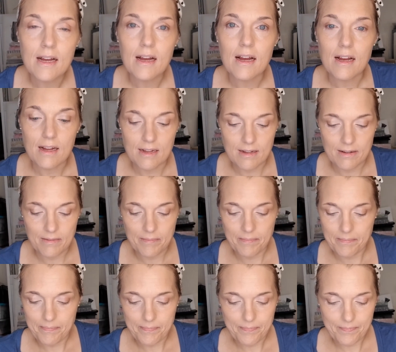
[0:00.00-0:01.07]

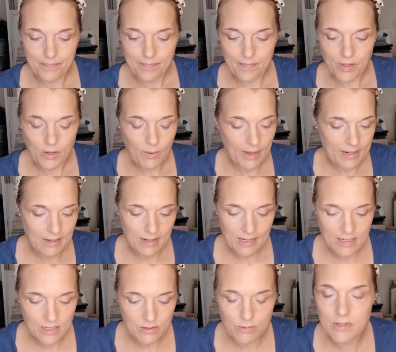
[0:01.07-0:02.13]
You had less
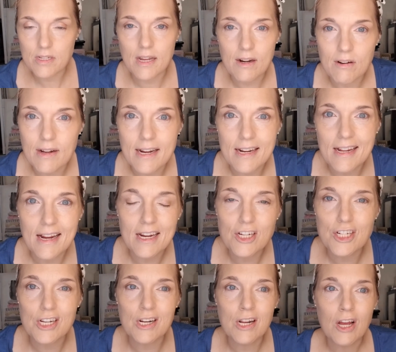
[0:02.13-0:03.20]
suicidal
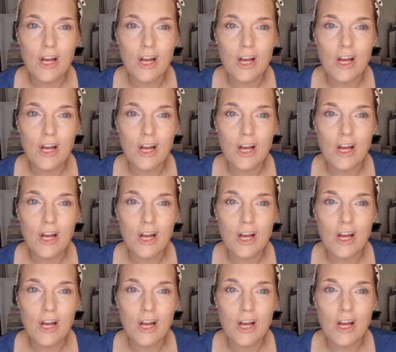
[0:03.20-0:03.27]
ideation